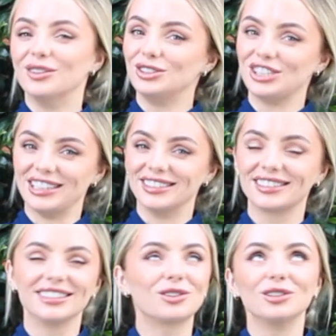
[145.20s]
No, jeans.
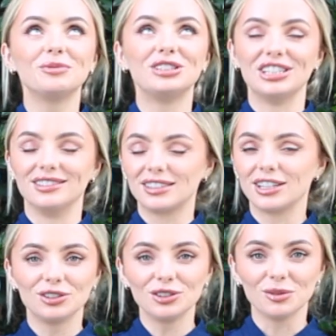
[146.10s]
It's got to be jeans. You
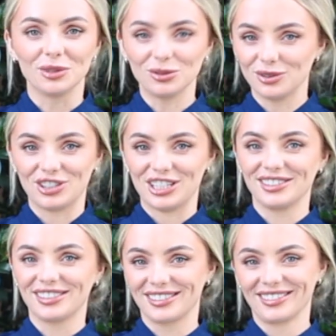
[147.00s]
can do so much with jeans.